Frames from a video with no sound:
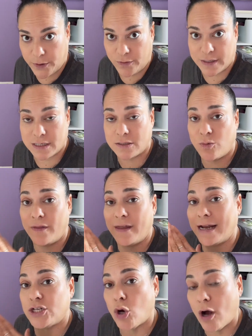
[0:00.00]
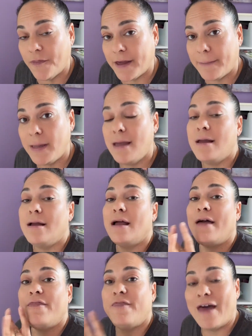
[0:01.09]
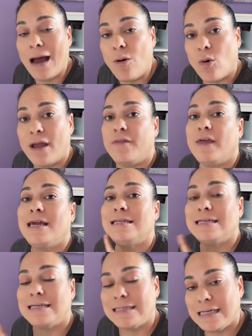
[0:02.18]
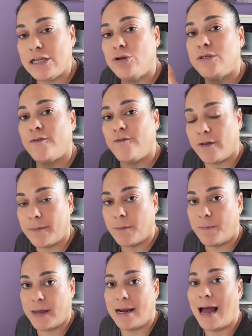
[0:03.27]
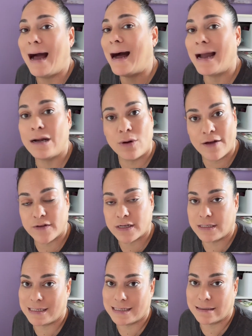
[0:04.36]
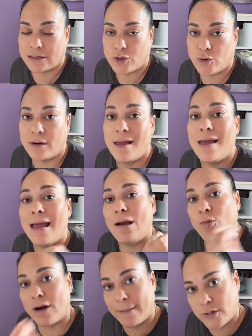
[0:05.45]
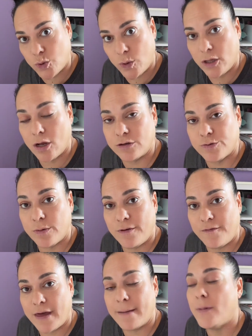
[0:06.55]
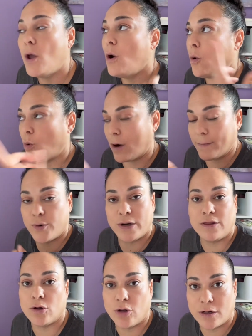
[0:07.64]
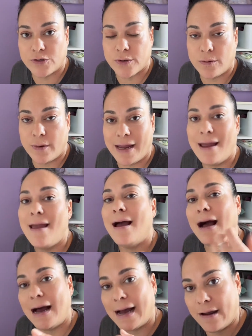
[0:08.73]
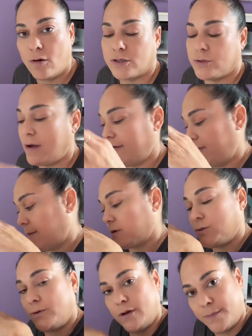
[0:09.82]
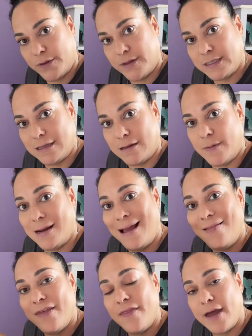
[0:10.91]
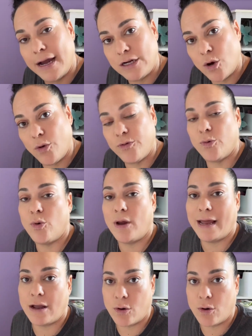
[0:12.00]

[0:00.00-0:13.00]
you. This is the way that I taught them, and that way they can continue to fill up the bin. I don't have to consistently do it. And when I'm doing laundry with them or I'm putting their laundry away, I also have the opportunity to put this in the bin, and then I go through and I